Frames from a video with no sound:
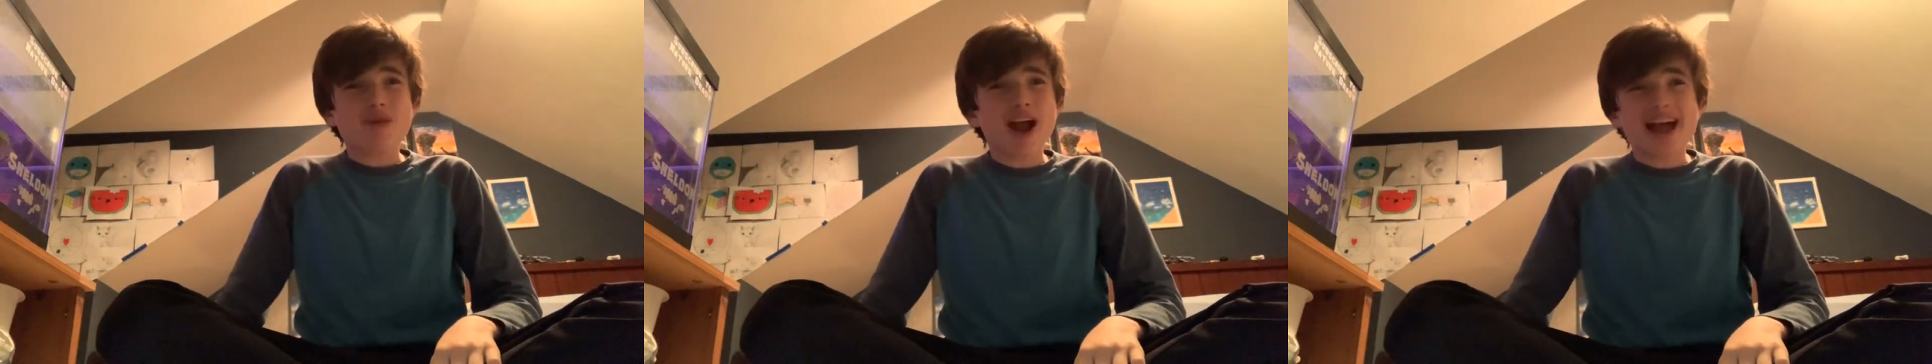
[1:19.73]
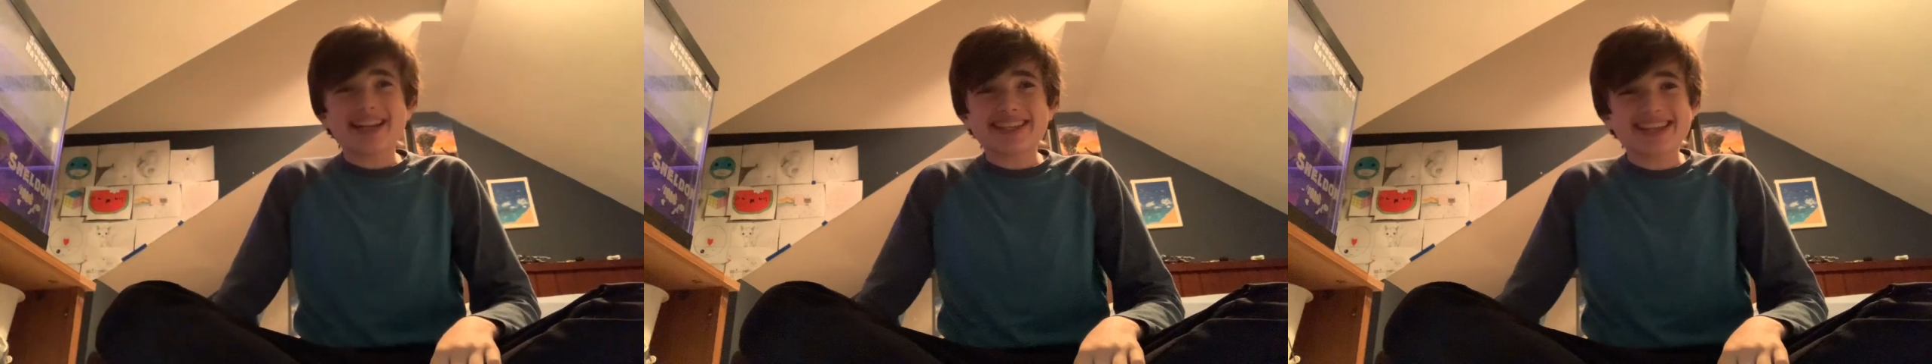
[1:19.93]

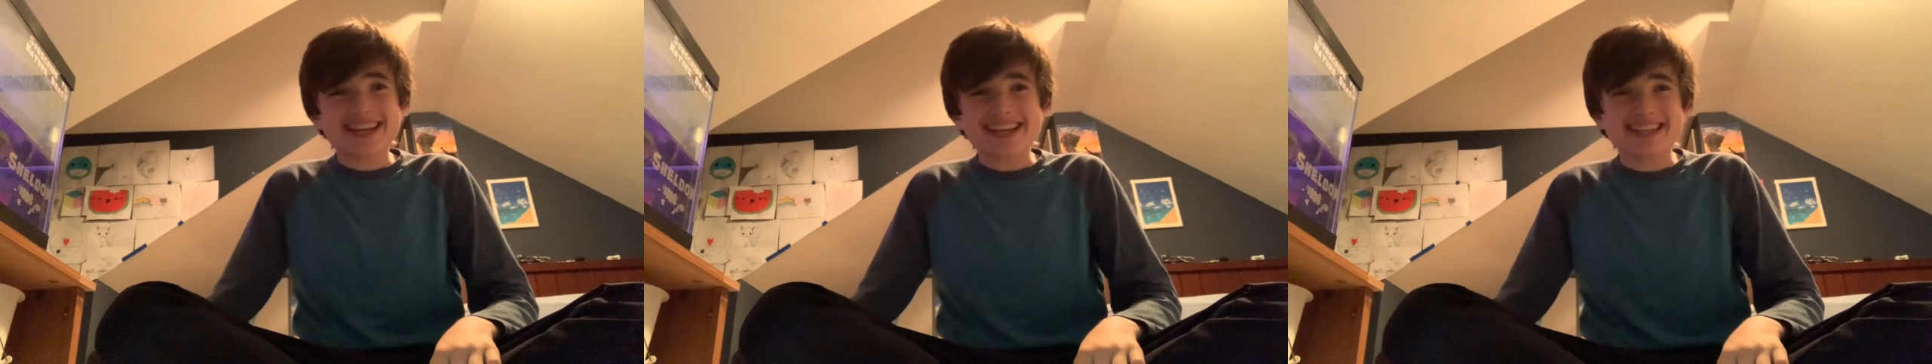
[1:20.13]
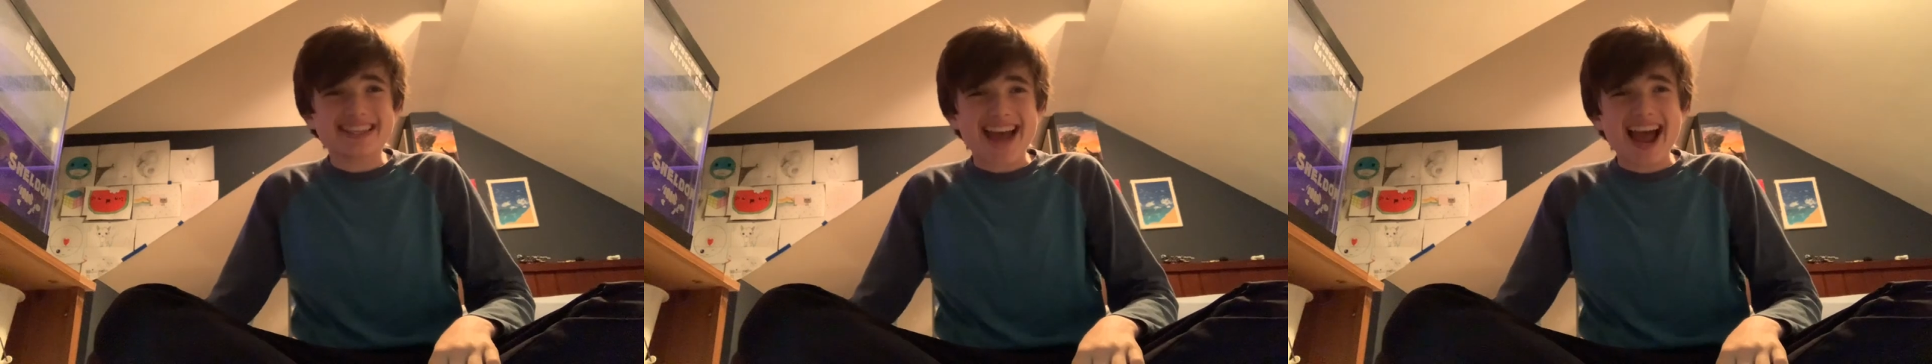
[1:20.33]
watches
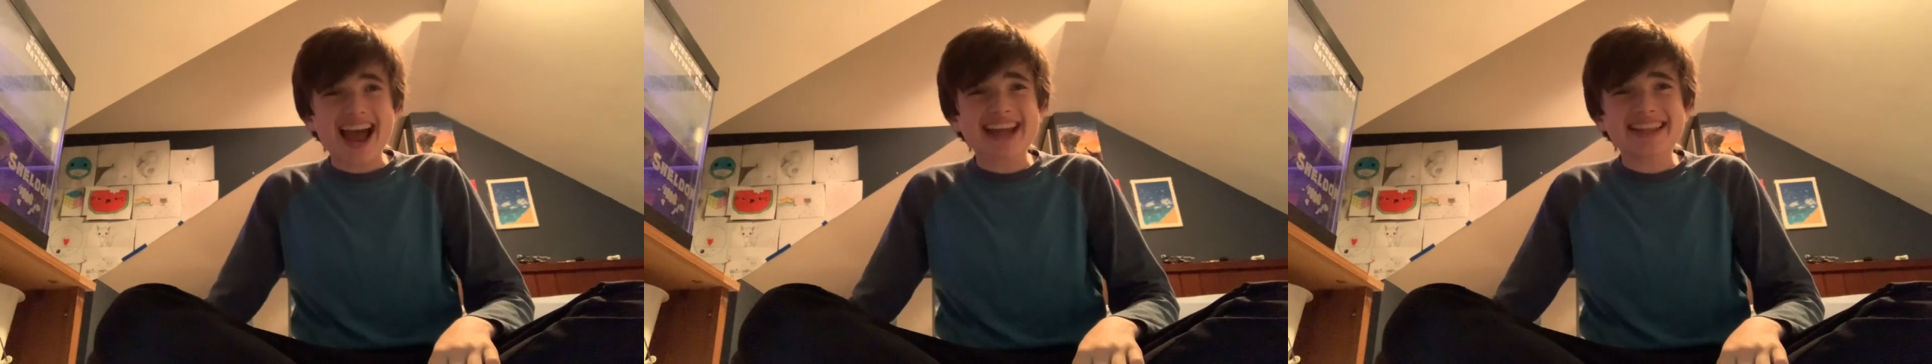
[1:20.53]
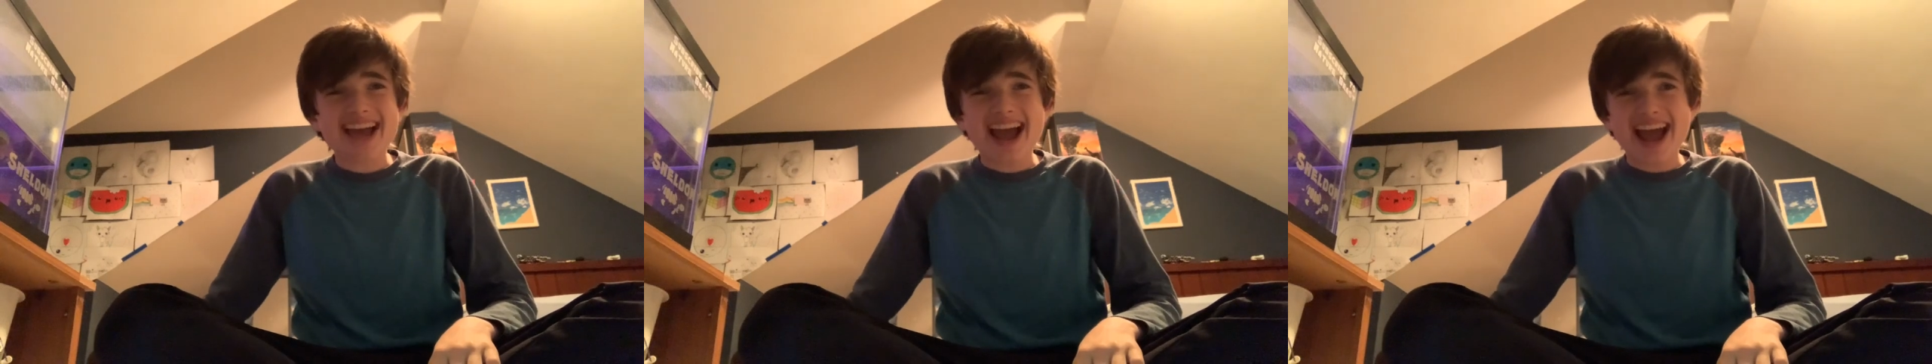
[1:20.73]

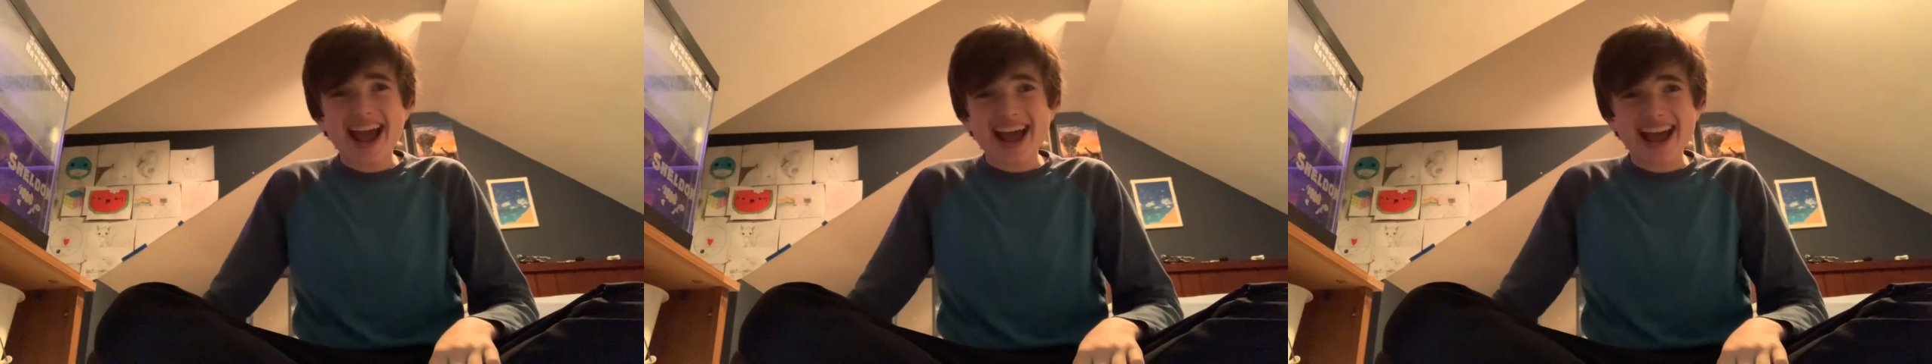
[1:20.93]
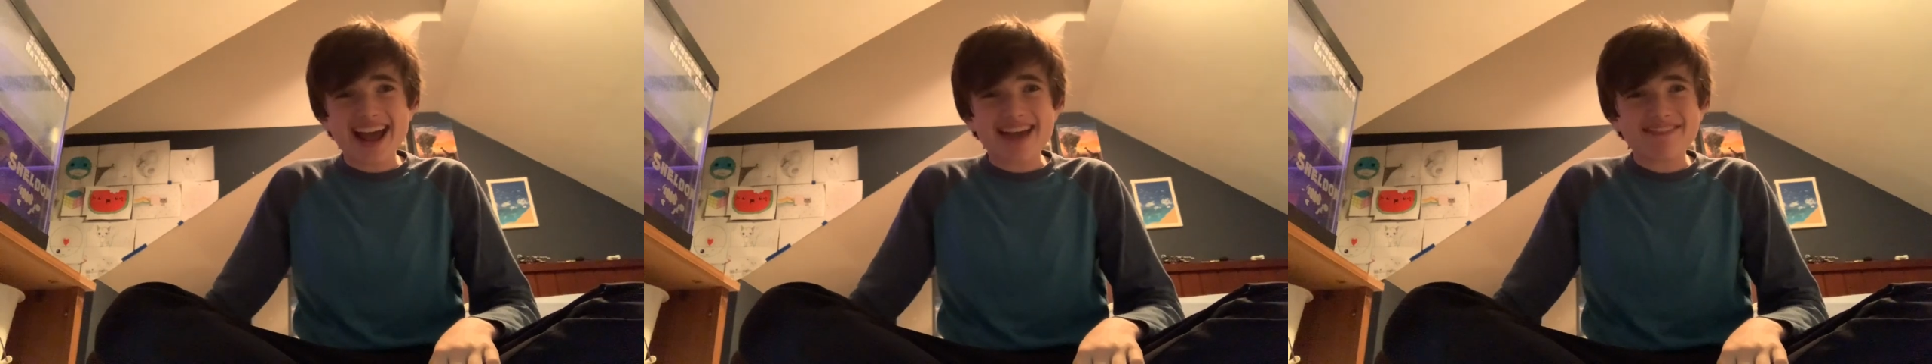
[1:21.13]
a
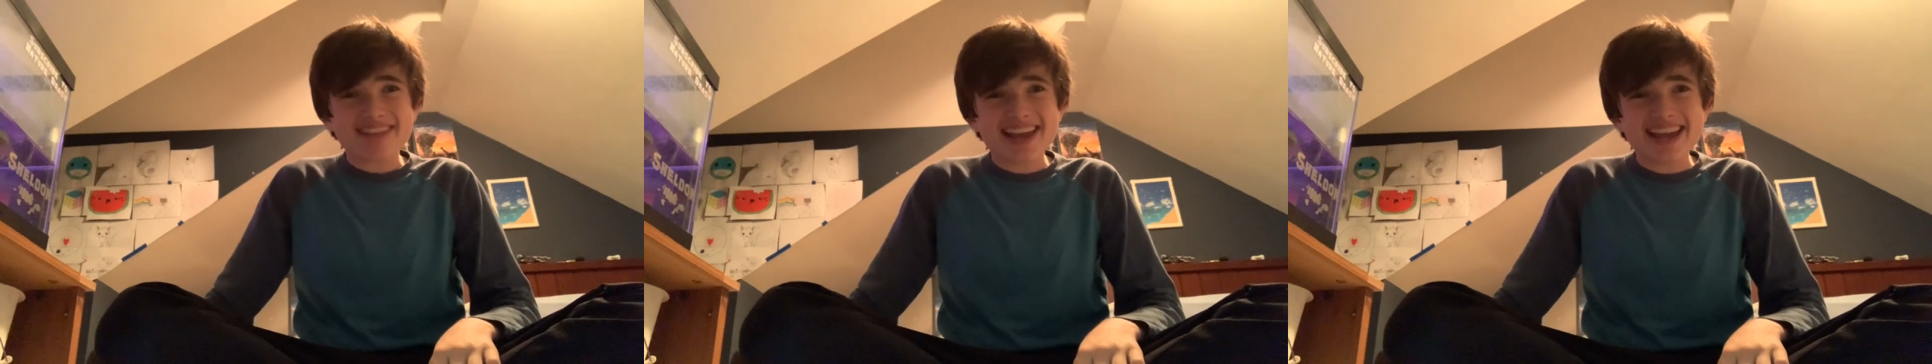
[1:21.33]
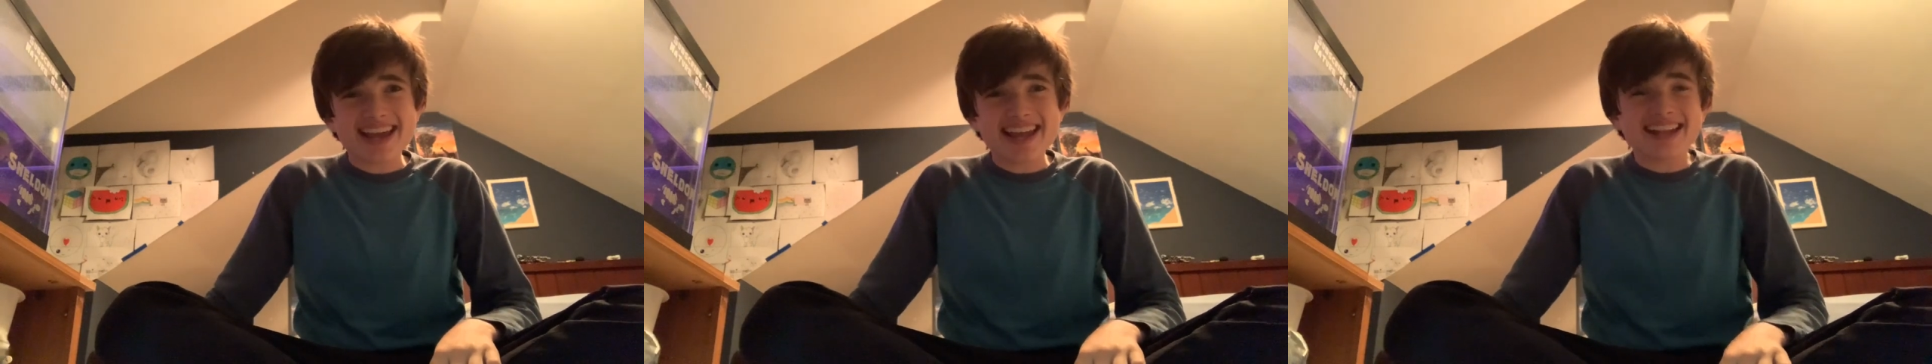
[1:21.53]

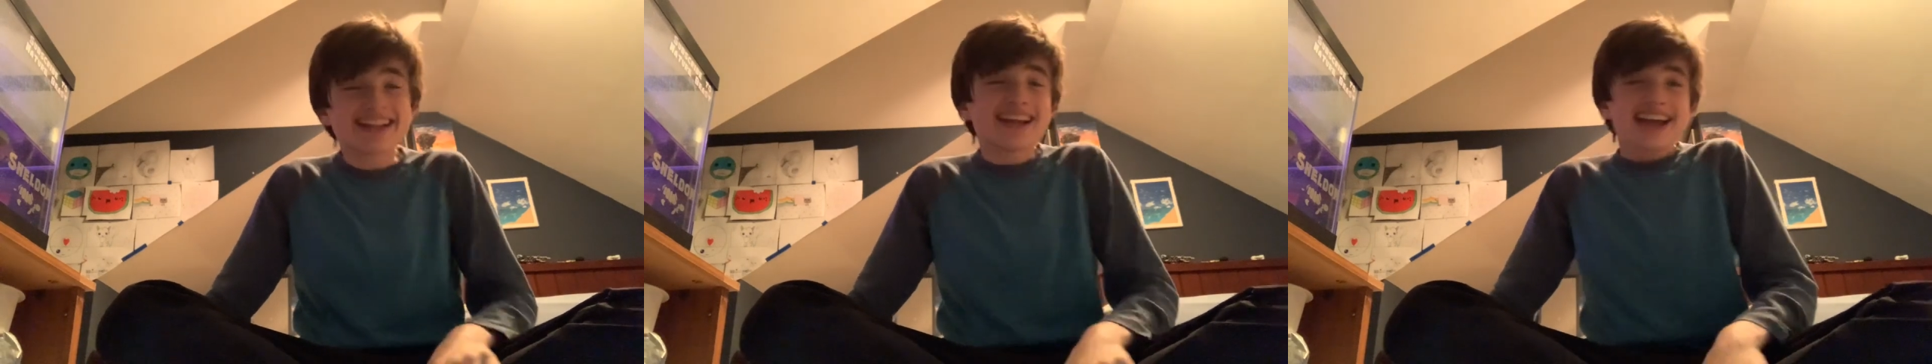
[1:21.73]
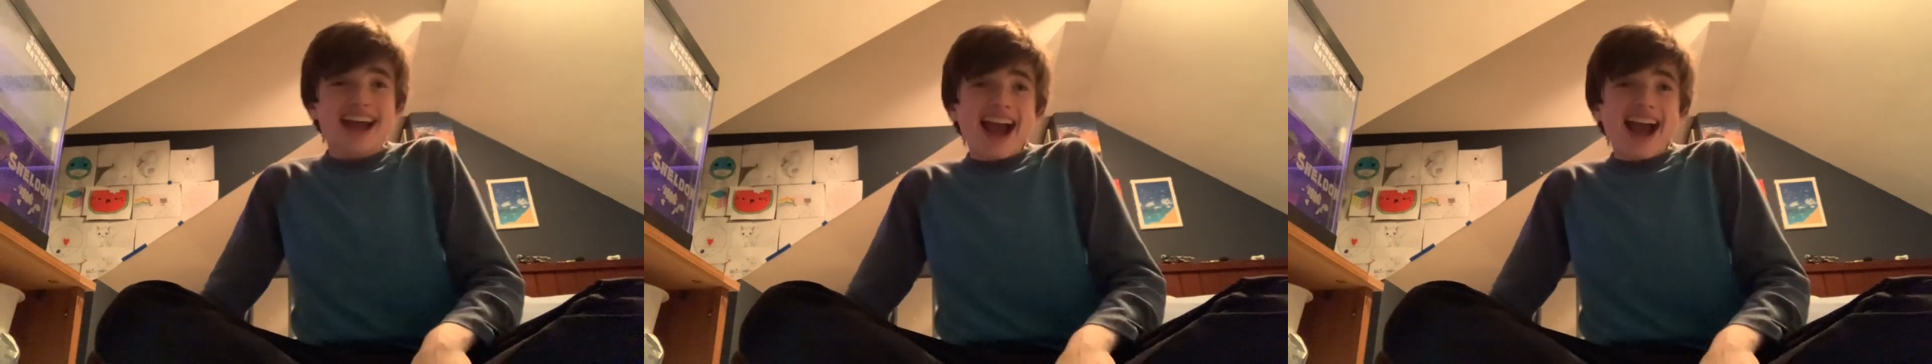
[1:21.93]
diamond.